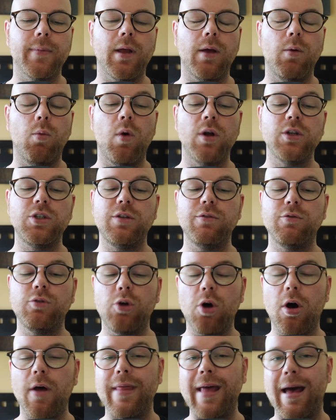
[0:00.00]
Once you've
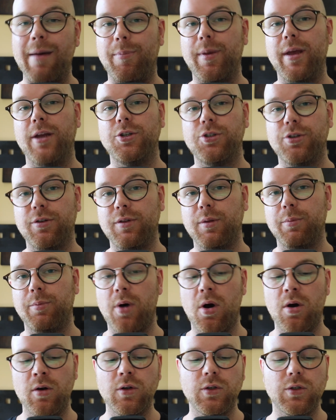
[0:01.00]
got that picture of the
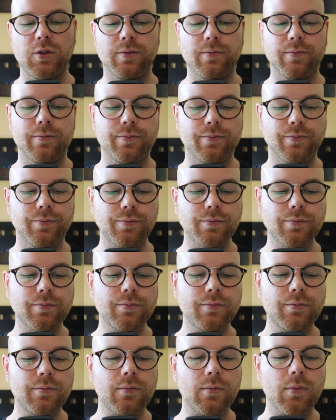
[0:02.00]
box,
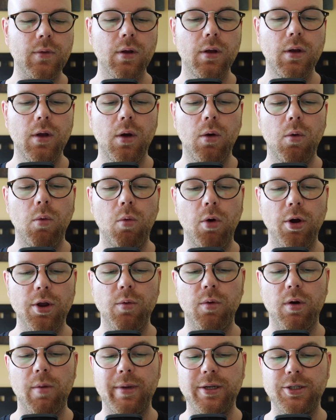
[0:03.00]
what you
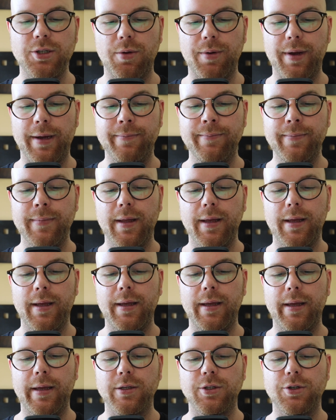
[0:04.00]
want to be doing
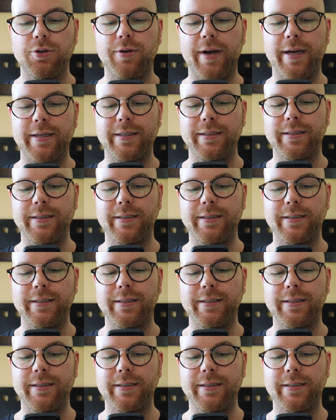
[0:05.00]
is creating